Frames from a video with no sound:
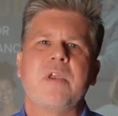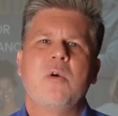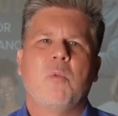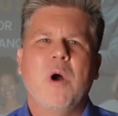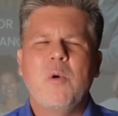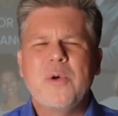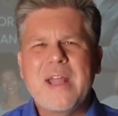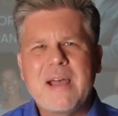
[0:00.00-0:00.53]

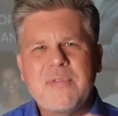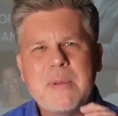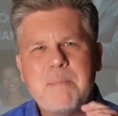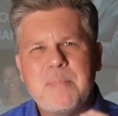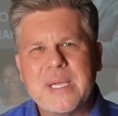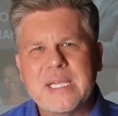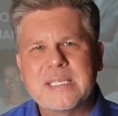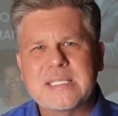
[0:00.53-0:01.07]
What would have the
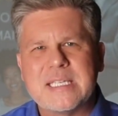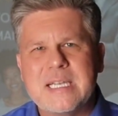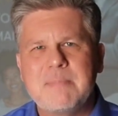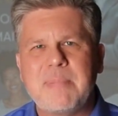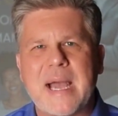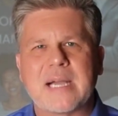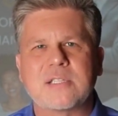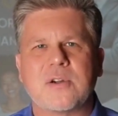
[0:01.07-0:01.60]
biggest
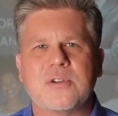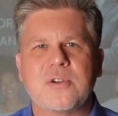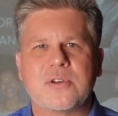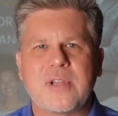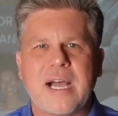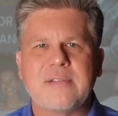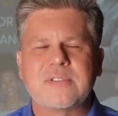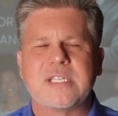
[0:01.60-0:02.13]
impact on your
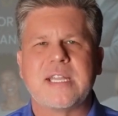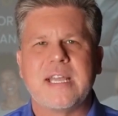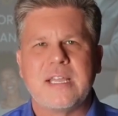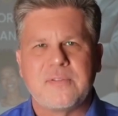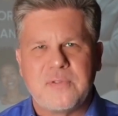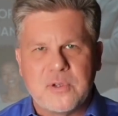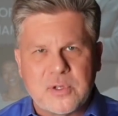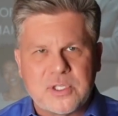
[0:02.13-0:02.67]
life today
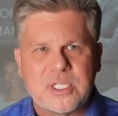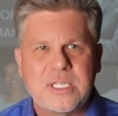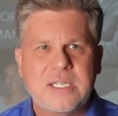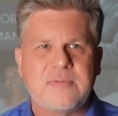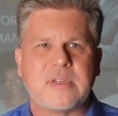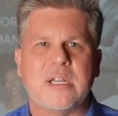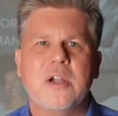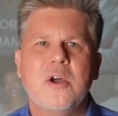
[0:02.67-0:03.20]
if you
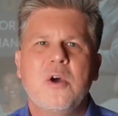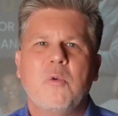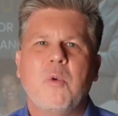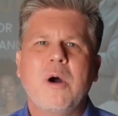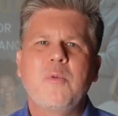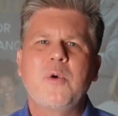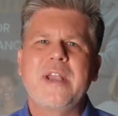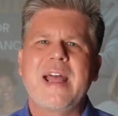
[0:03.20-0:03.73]
achieved it?
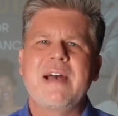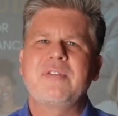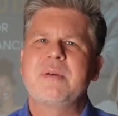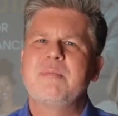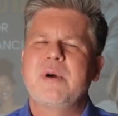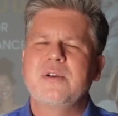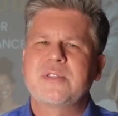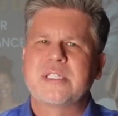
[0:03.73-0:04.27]
What would have the
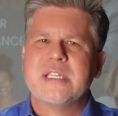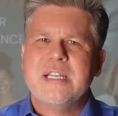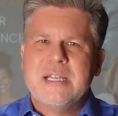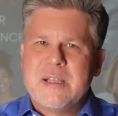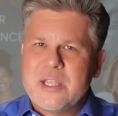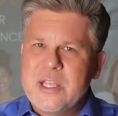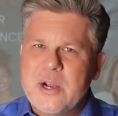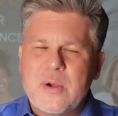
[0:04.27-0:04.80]
most,
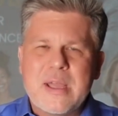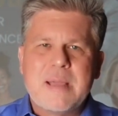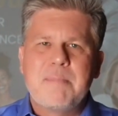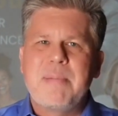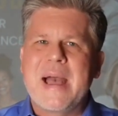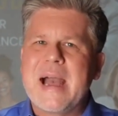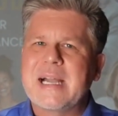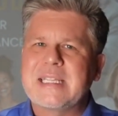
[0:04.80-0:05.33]

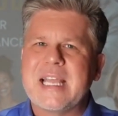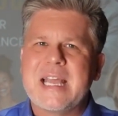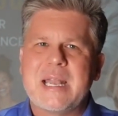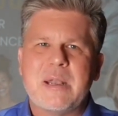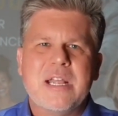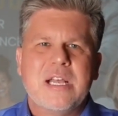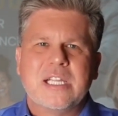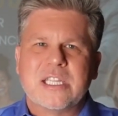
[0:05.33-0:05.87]
impact
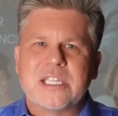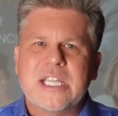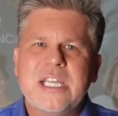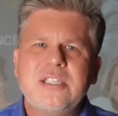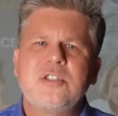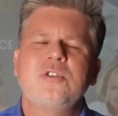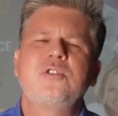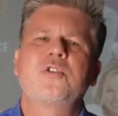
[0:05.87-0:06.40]
and
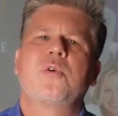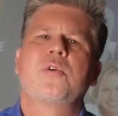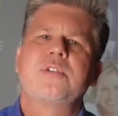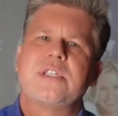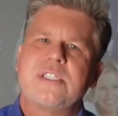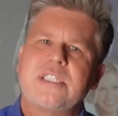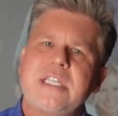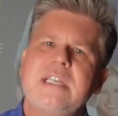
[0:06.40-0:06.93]
lead you towards
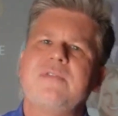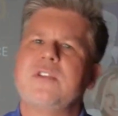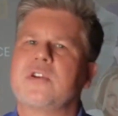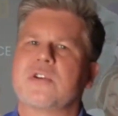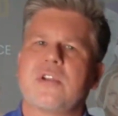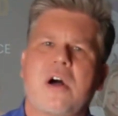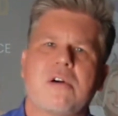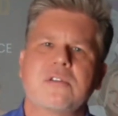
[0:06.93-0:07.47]
achieving
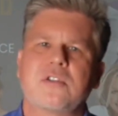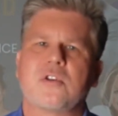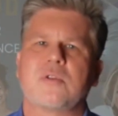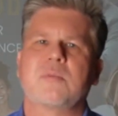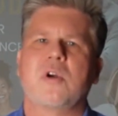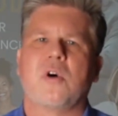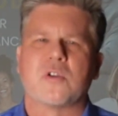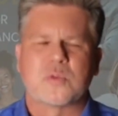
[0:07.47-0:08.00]
your long-term
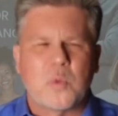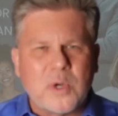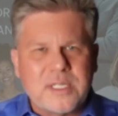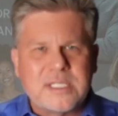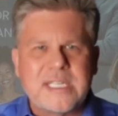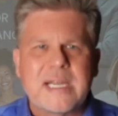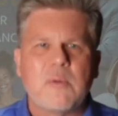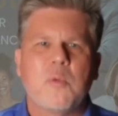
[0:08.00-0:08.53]
goals? What is
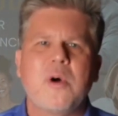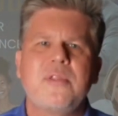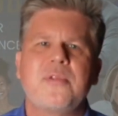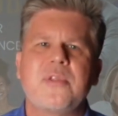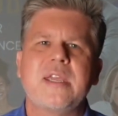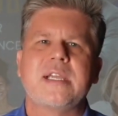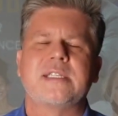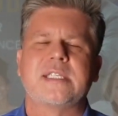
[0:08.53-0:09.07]
that one
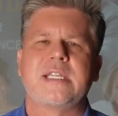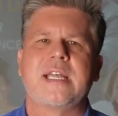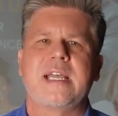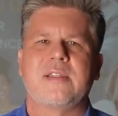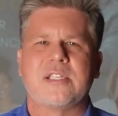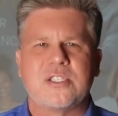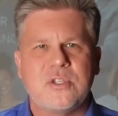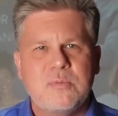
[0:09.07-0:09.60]
thing today
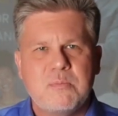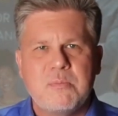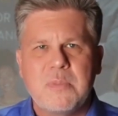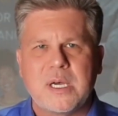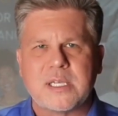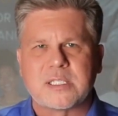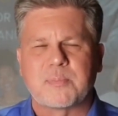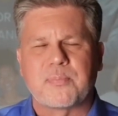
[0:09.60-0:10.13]
that you
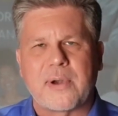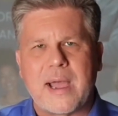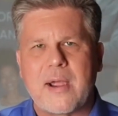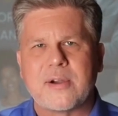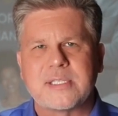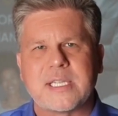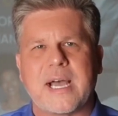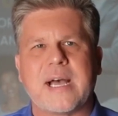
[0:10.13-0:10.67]
must
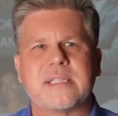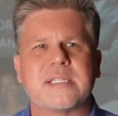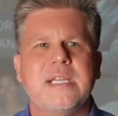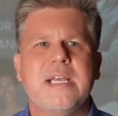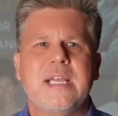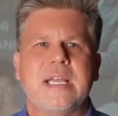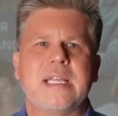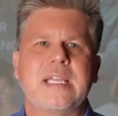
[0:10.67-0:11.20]
prioritize
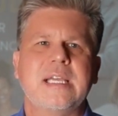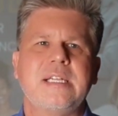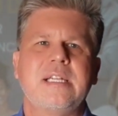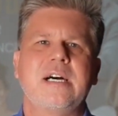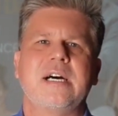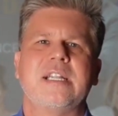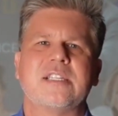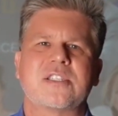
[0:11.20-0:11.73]
and get
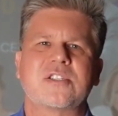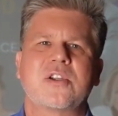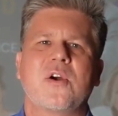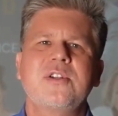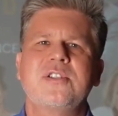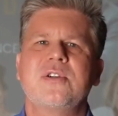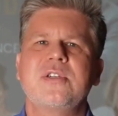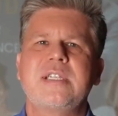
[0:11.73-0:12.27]
done? And
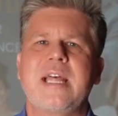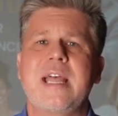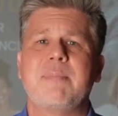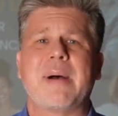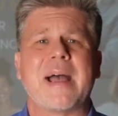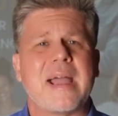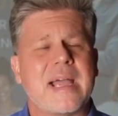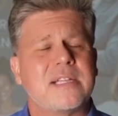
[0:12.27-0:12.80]
start your day
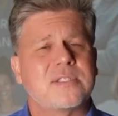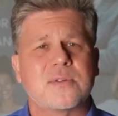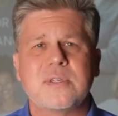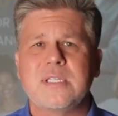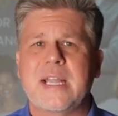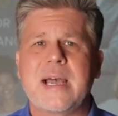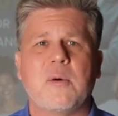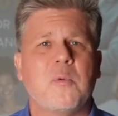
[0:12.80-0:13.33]
by
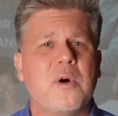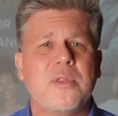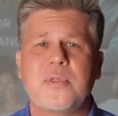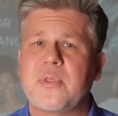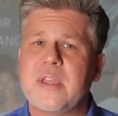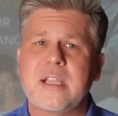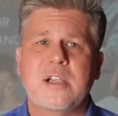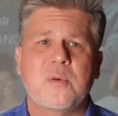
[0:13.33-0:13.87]
answering that one
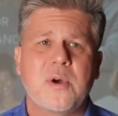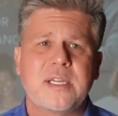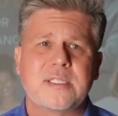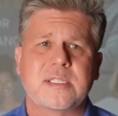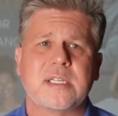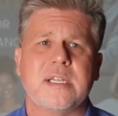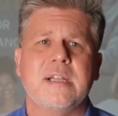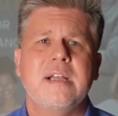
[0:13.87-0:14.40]
thing
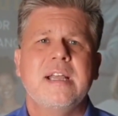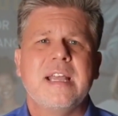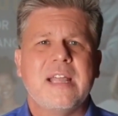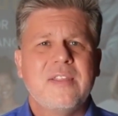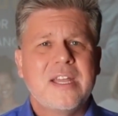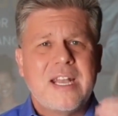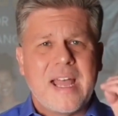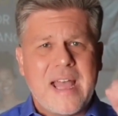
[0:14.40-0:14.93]
question,
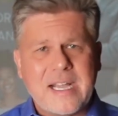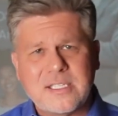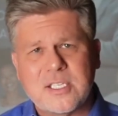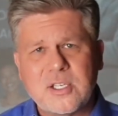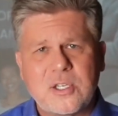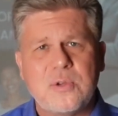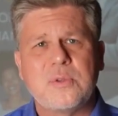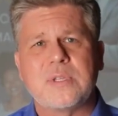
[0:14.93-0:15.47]
and then
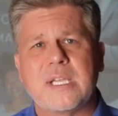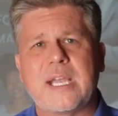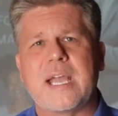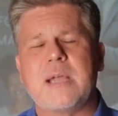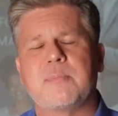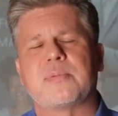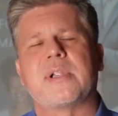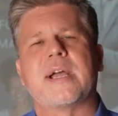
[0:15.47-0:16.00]
execute the
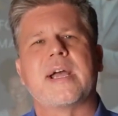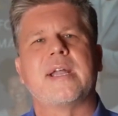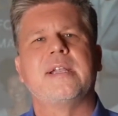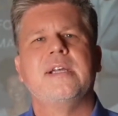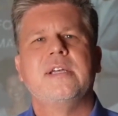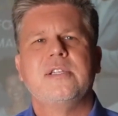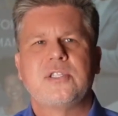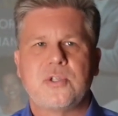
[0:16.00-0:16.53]
game plan
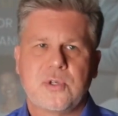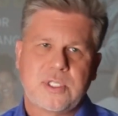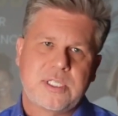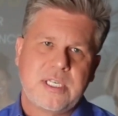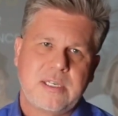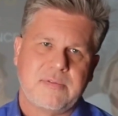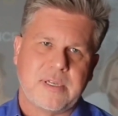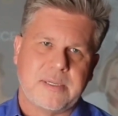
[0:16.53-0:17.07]
to
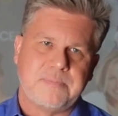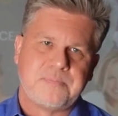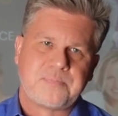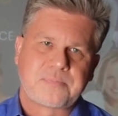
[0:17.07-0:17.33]
achieve it.